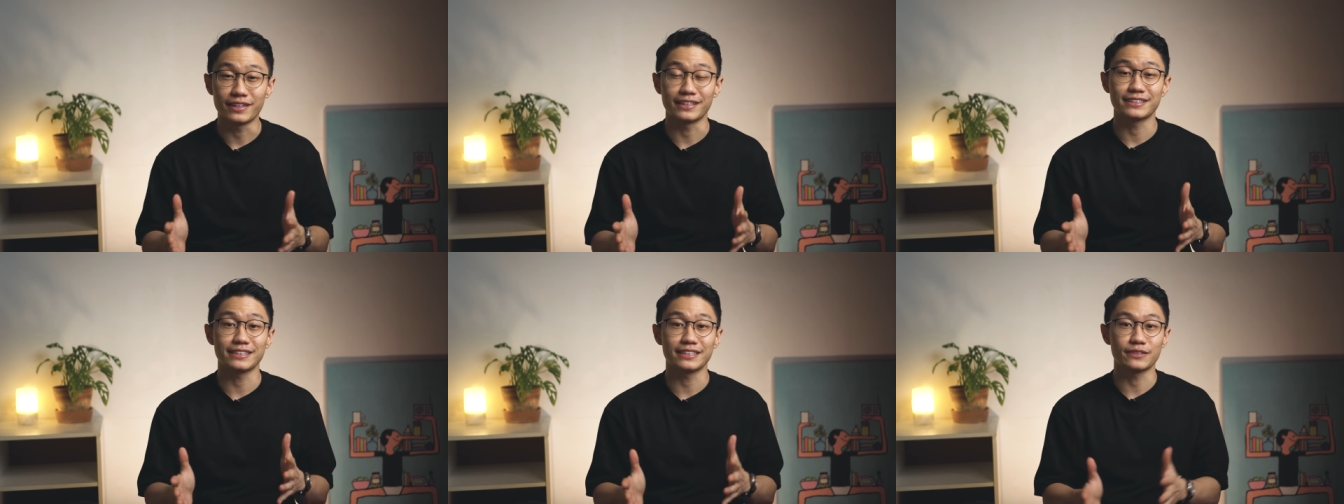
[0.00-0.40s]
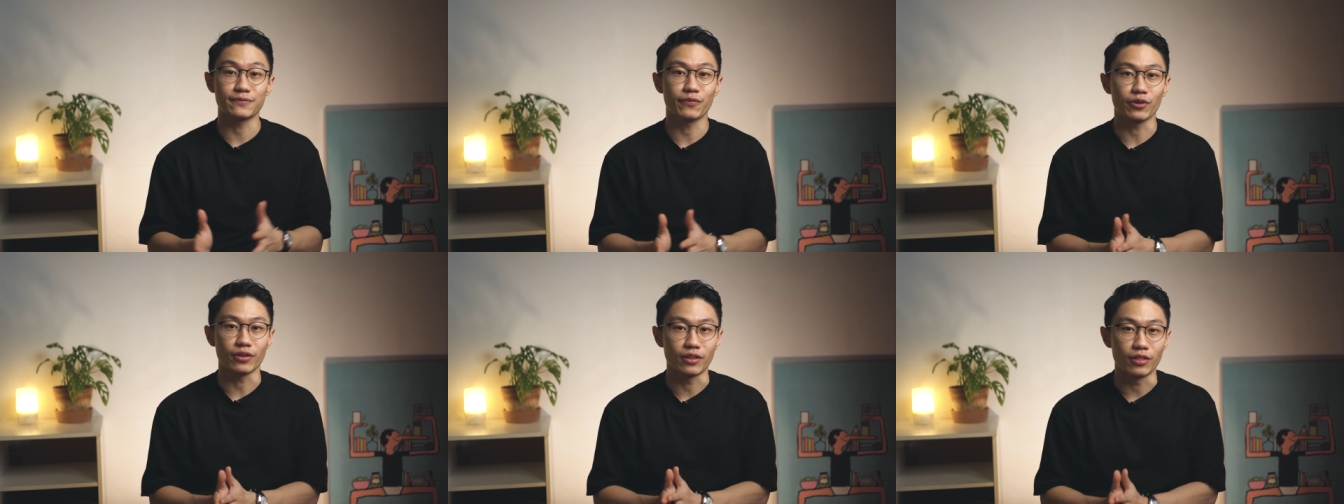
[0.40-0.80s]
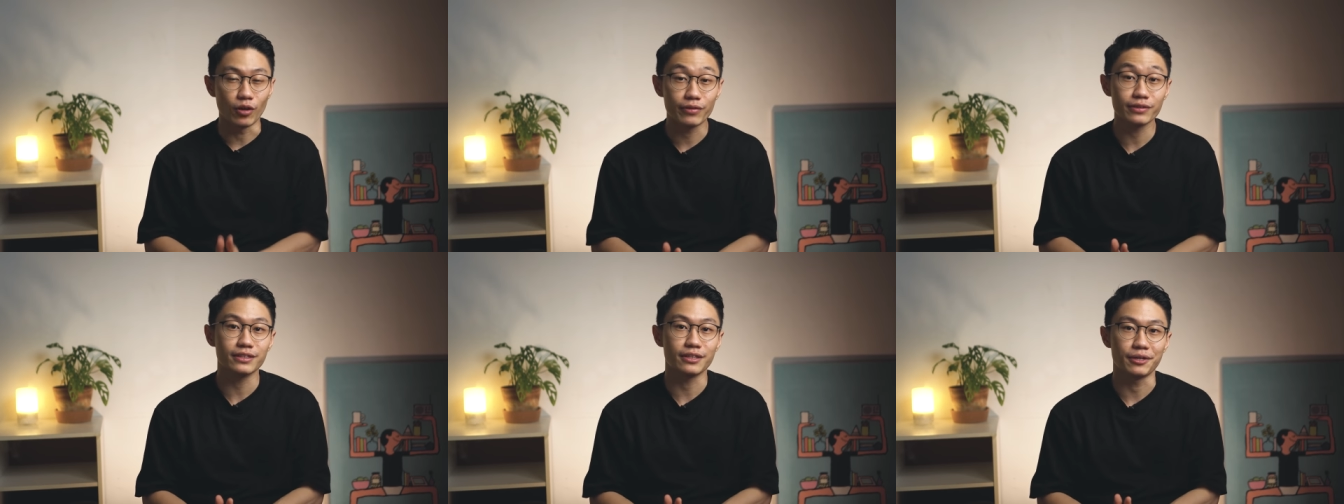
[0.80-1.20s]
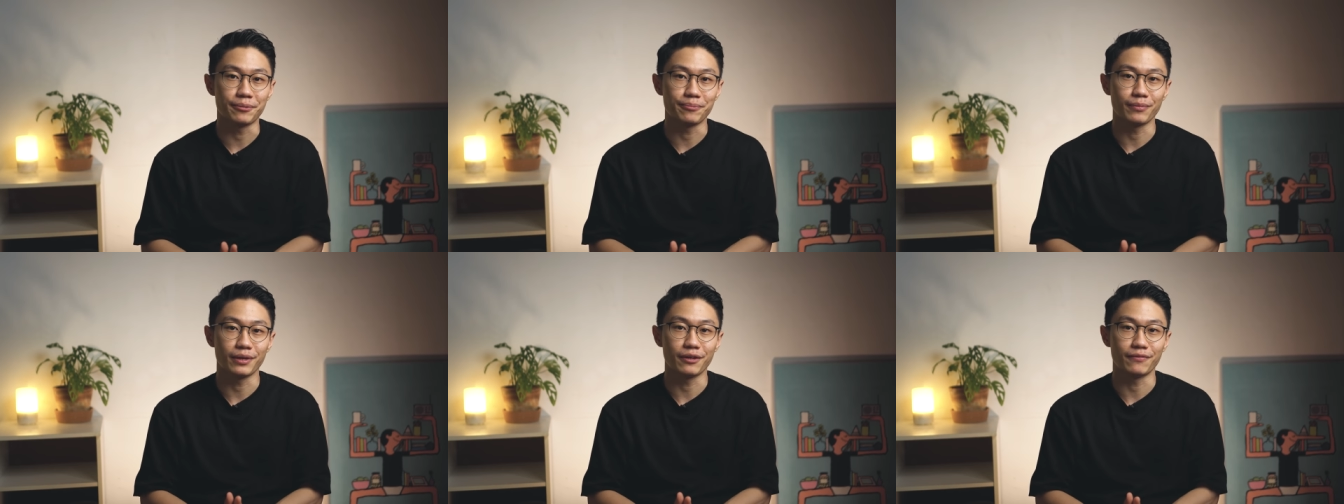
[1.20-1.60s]
this is for the long
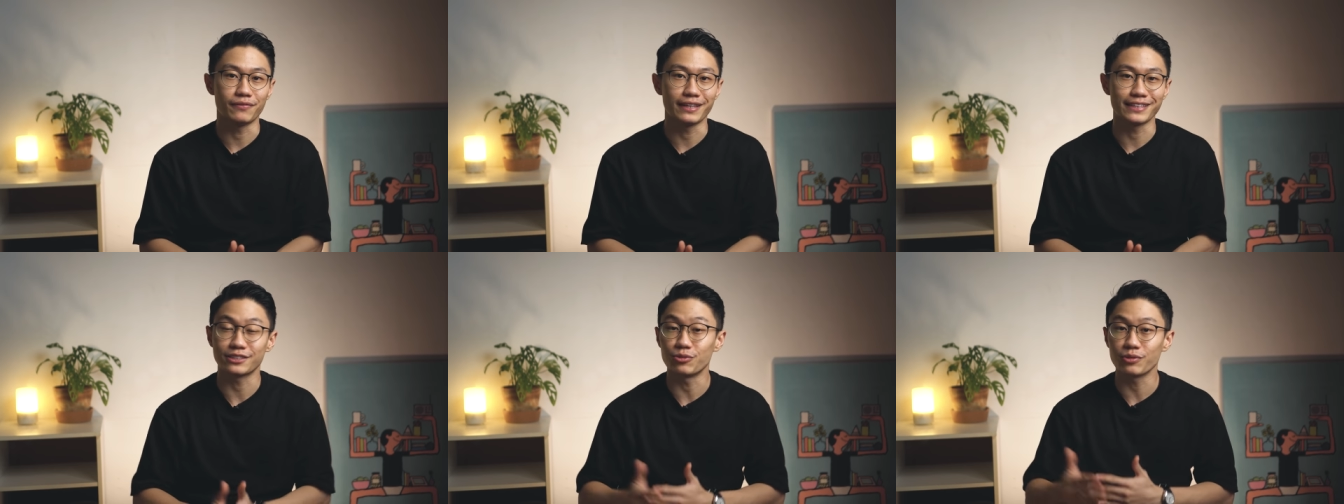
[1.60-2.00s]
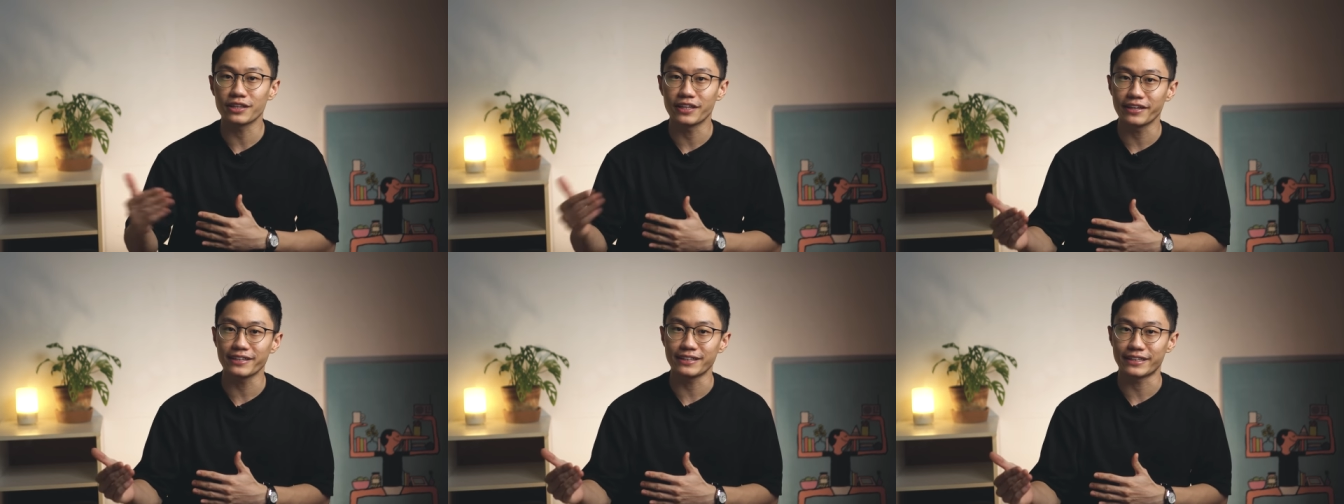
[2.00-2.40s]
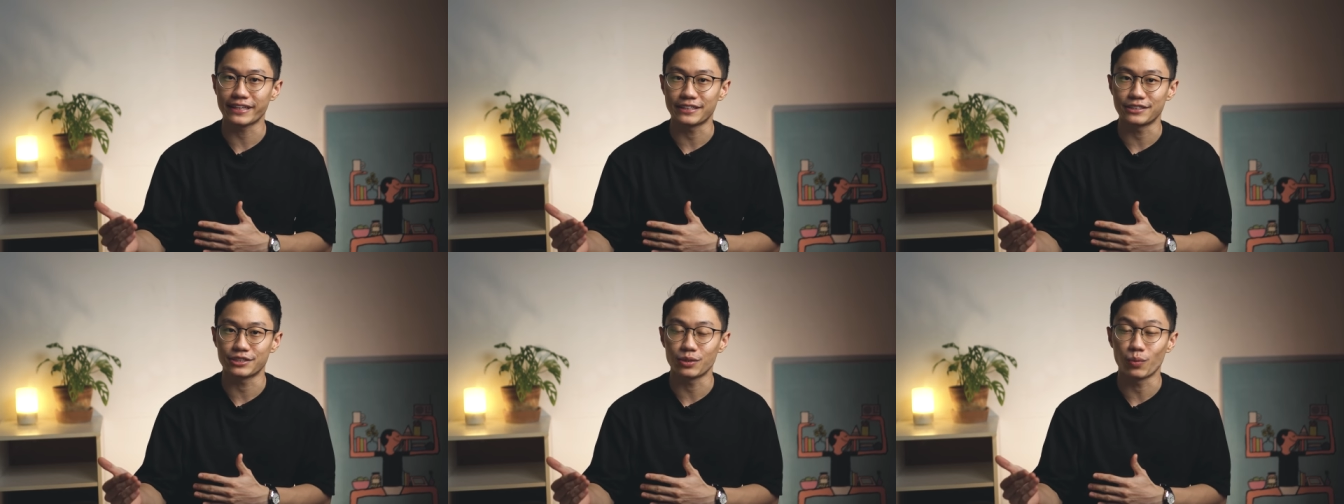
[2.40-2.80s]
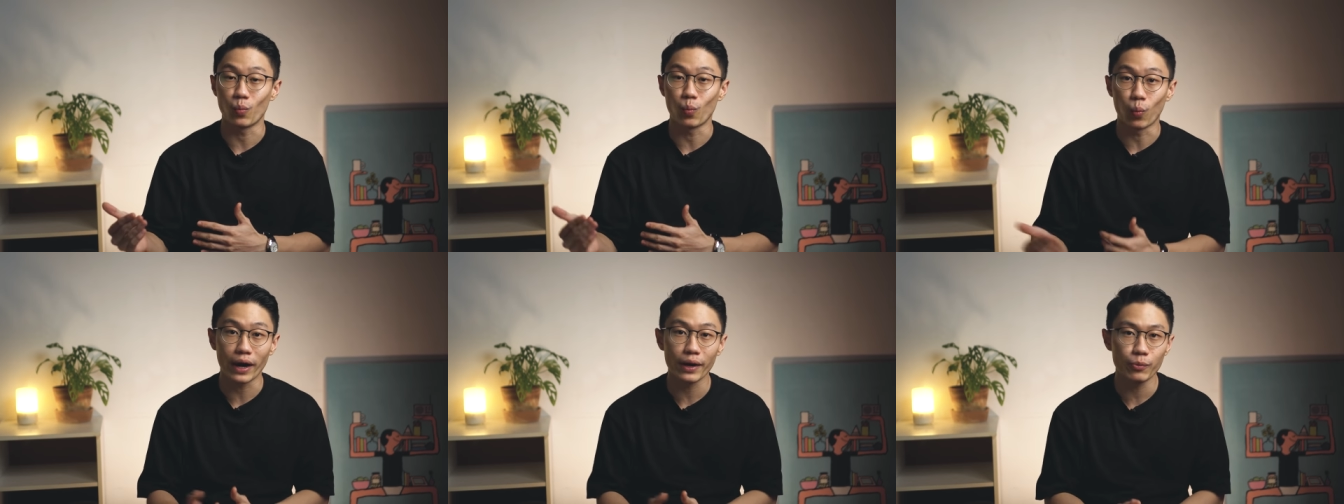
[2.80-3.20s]
term if there's no clear
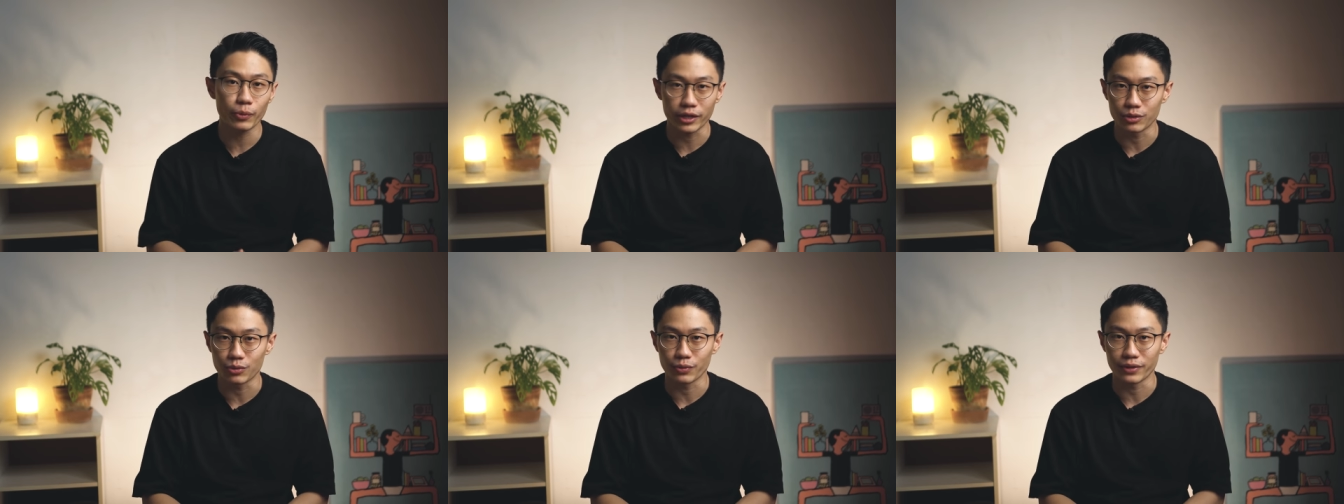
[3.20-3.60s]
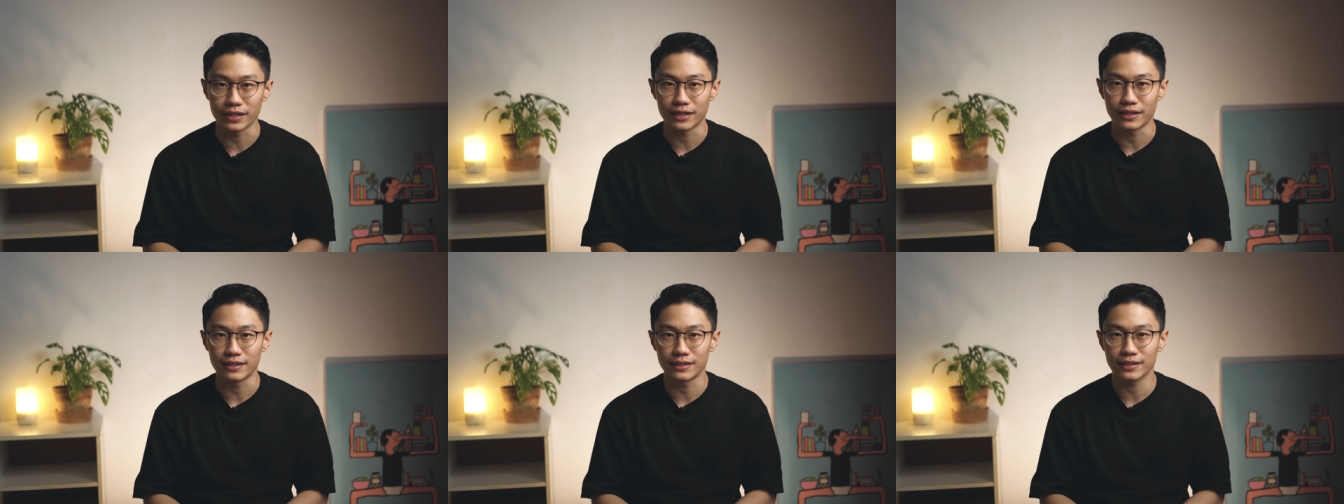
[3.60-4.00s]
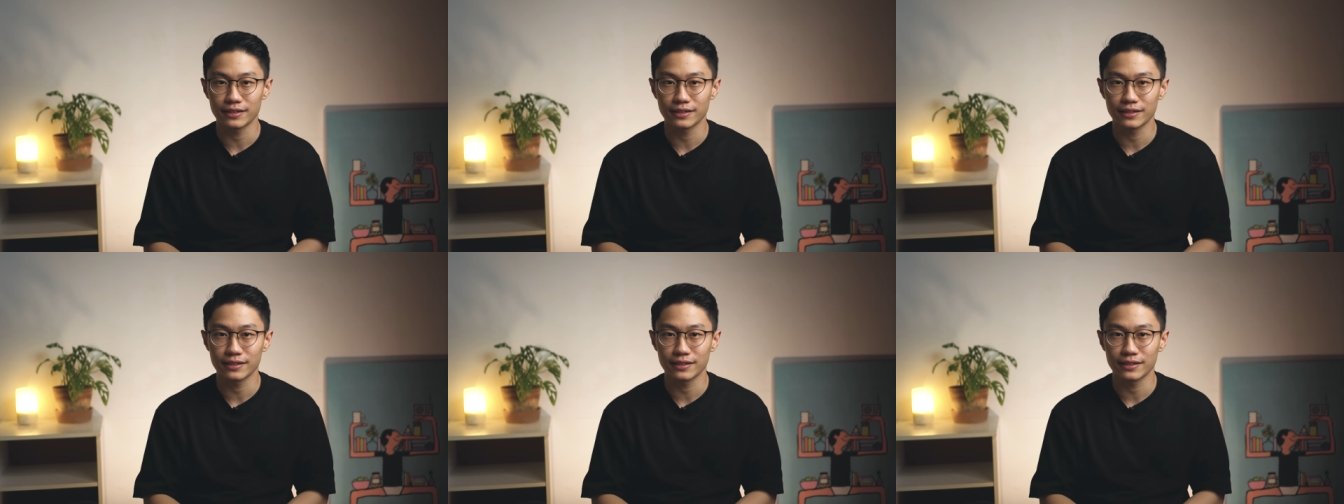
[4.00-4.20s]
intention why we are doing it.